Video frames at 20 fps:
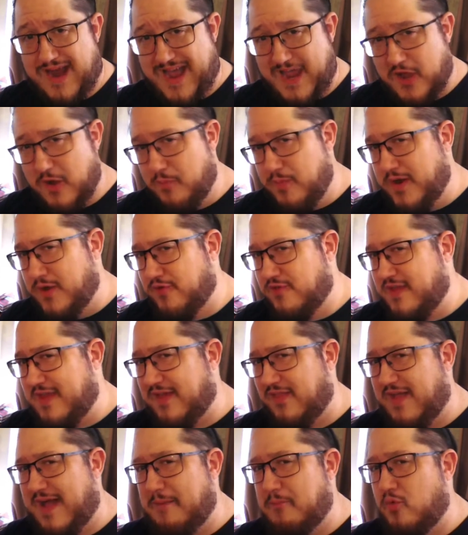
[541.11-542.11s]
I hope we don't see a
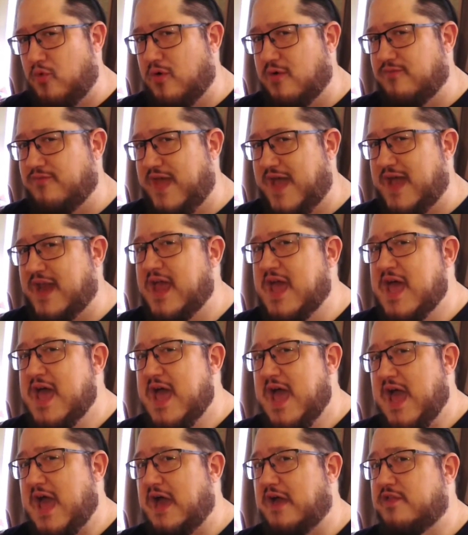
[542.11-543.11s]
lot more of that
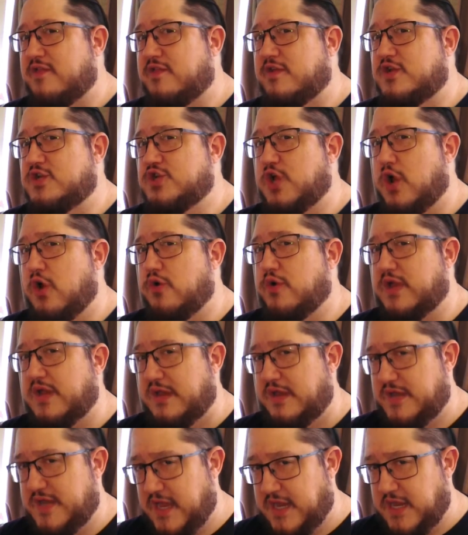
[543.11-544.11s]
as the show
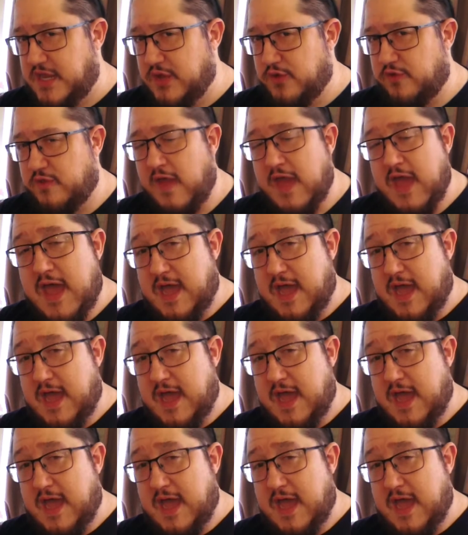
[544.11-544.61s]
continues.